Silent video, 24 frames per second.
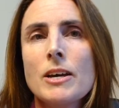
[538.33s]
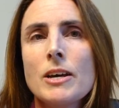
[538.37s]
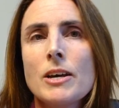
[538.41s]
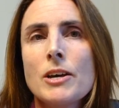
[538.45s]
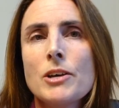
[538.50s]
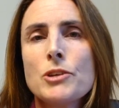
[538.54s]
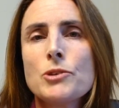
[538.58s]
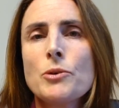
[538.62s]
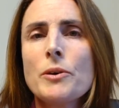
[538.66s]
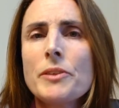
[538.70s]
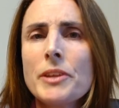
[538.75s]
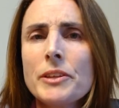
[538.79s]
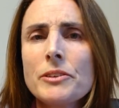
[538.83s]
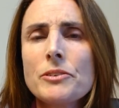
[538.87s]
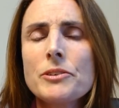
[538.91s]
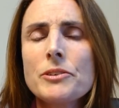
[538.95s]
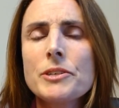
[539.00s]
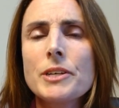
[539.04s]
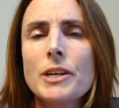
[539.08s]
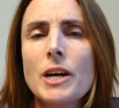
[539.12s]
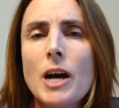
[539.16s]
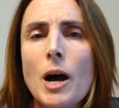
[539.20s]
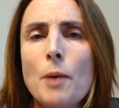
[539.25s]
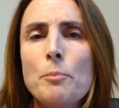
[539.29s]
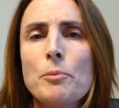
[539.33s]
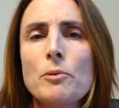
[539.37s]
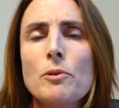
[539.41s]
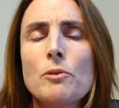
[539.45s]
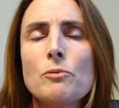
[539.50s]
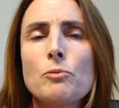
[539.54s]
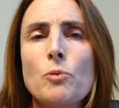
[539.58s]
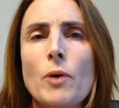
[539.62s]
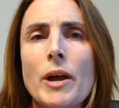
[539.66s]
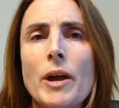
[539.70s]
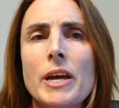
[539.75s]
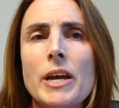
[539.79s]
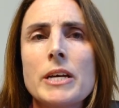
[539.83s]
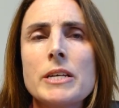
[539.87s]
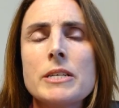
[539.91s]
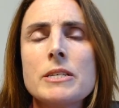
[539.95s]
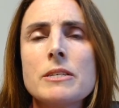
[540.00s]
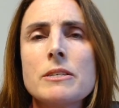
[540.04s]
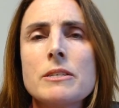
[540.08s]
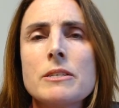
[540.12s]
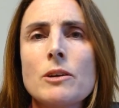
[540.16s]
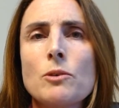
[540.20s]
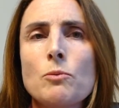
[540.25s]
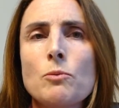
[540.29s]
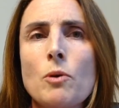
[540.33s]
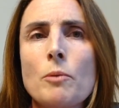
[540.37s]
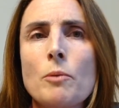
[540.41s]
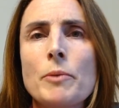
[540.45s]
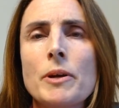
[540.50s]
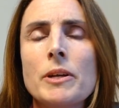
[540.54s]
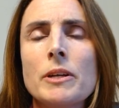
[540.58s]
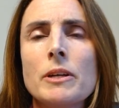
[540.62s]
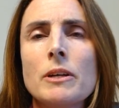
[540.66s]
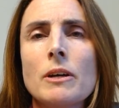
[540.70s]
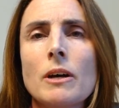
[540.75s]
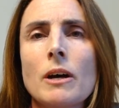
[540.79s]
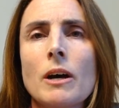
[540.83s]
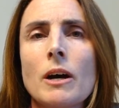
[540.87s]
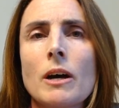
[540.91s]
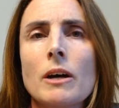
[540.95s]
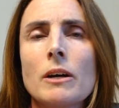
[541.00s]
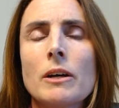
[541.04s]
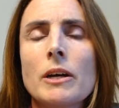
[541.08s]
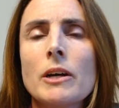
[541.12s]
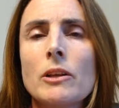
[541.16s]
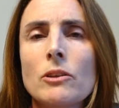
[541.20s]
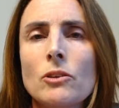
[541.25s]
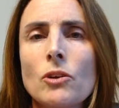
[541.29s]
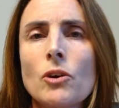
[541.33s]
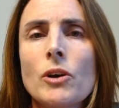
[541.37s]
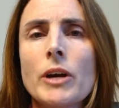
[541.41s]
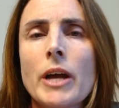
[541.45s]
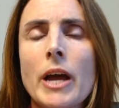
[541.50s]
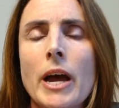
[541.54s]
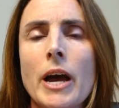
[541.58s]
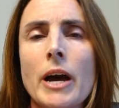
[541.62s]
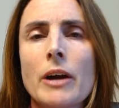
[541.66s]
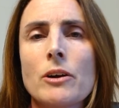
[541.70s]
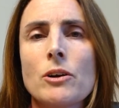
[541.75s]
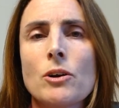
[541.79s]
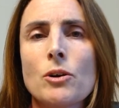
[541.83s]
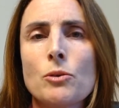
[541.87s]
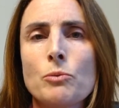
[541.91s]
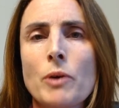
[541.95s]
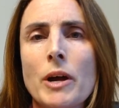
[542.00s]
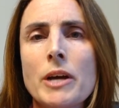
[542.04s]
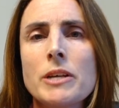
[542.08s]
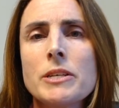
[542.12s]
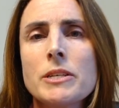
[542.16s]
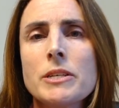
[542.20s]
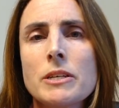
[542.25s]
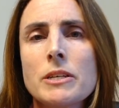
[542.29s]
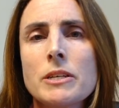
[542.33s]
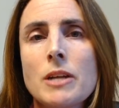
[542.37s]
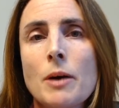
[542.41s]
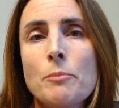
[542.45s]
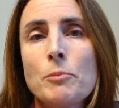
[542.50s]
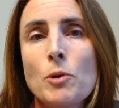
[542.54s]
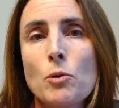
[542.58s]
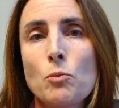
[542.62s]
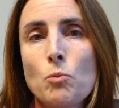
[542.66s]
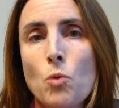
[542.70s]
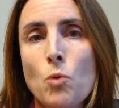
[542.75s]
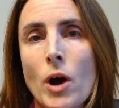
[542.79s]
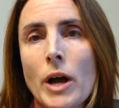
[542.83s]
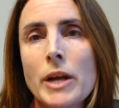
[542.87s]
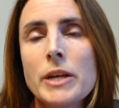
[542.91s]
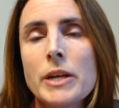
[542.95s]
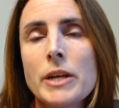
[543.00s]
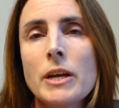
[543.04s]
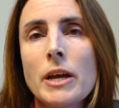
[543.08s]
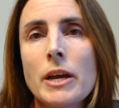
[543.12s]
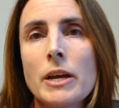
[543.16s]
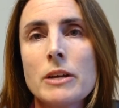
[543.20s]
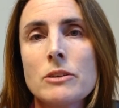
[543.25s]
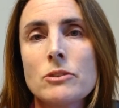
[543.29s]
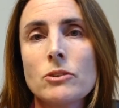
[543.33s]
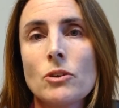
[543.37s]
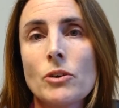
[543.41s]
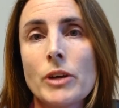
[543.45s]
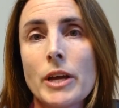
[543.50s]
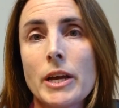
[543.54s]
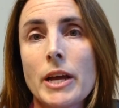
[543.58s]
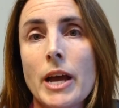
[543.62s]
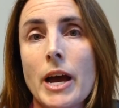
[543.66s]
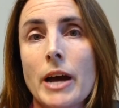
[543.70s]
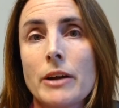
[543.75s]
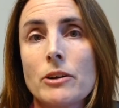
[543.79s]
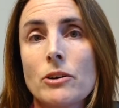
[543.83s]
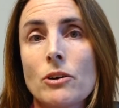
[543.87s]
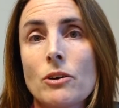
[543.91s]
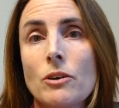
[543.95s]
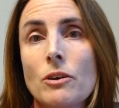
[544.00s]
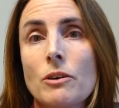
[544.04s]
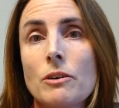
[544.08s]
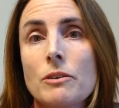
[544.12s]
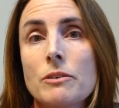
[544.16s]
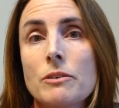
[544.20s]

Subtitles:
So I think there's a couple of ways that a woman can look at her risk. Number one is looking at her